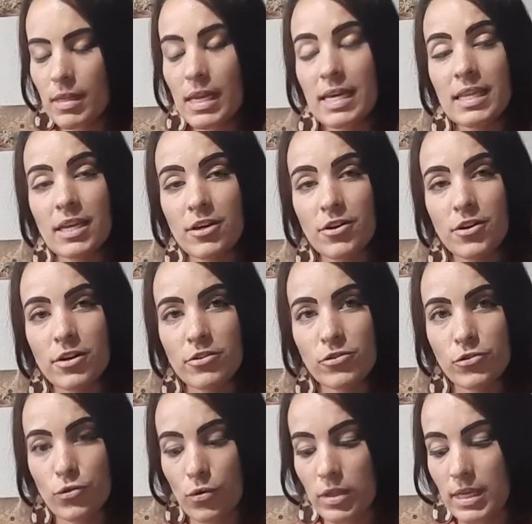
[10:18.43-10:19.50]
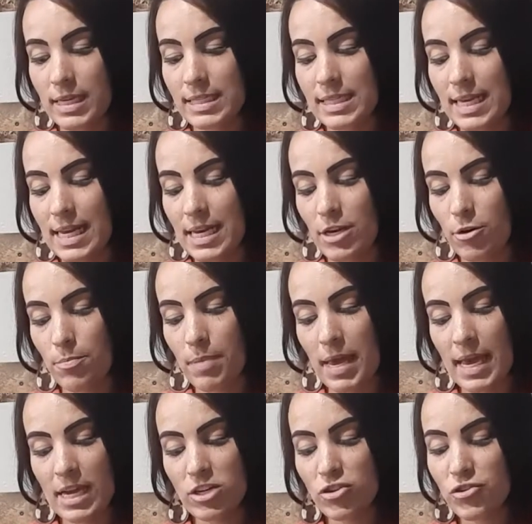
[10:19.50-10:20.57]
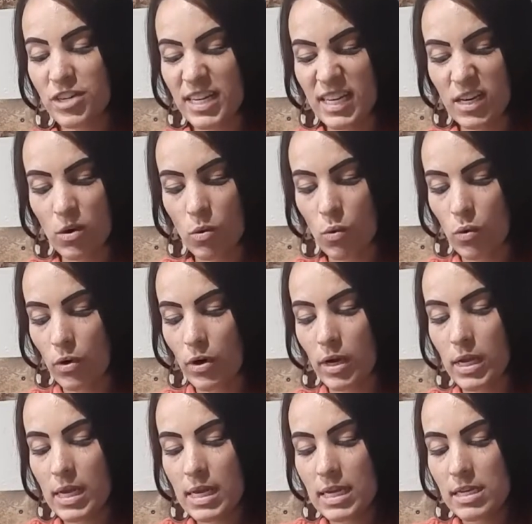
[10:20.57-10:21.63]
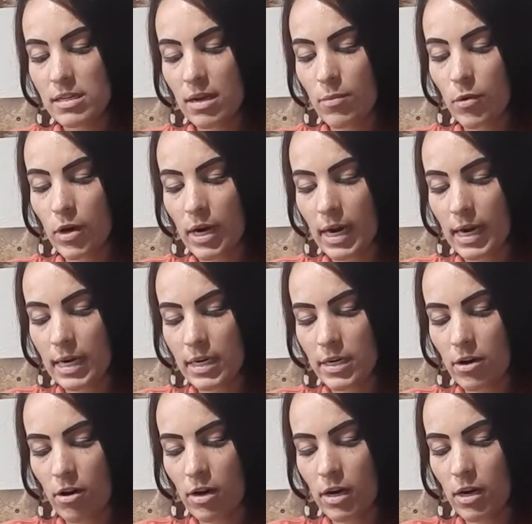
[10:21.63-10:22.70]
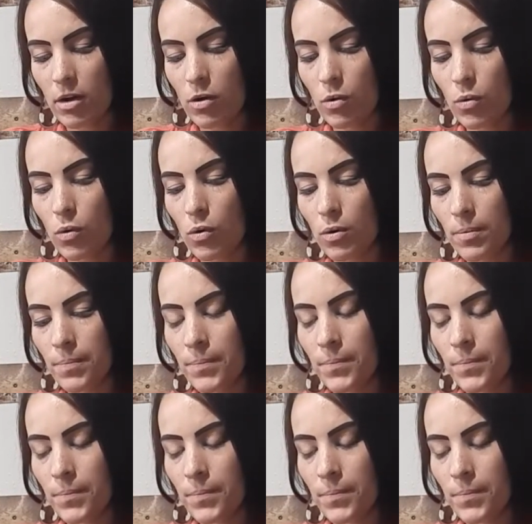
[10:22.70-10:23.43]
And then you're going to store this in your pantry or somewhere kind of dark and cool.